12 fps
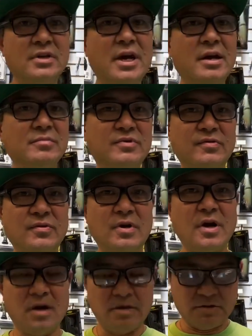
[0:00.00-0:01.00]
times
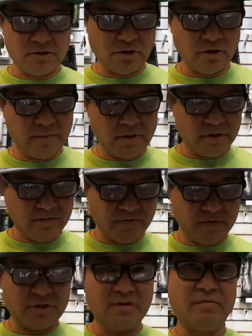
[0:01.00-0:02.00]
for tournament
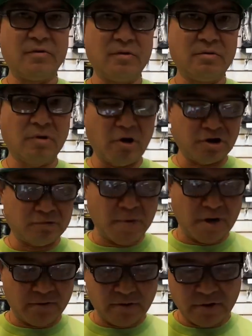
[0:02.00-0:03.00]
fishing for
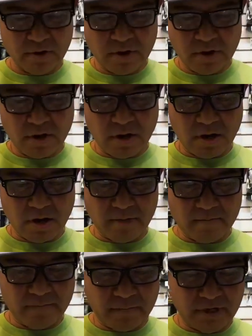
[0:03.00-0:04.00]
largemouth.
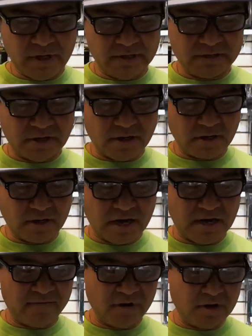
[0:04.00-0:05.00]
It is
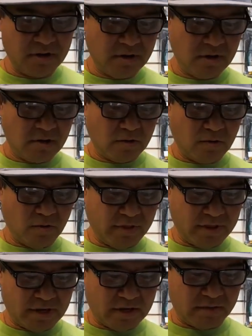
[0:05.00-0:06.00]
kind of a cool
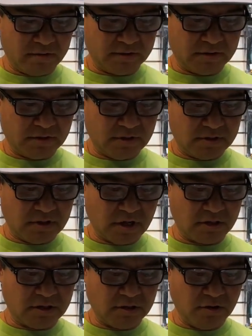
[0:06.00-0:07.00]
thing I was
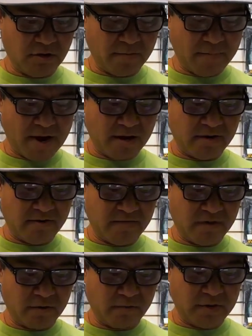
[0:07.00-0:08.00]
talking to Luke about, and I
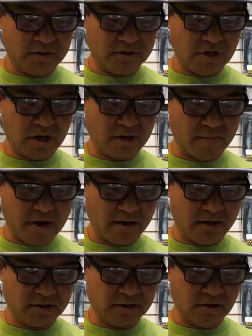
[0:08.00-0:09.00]
figured we'd talk
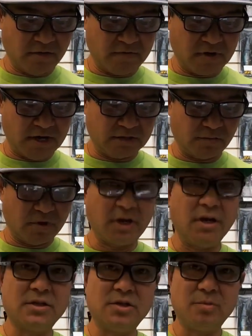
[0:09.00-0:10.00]
about it. So if you guys want to
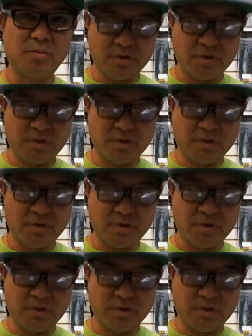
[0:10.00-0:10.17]
get super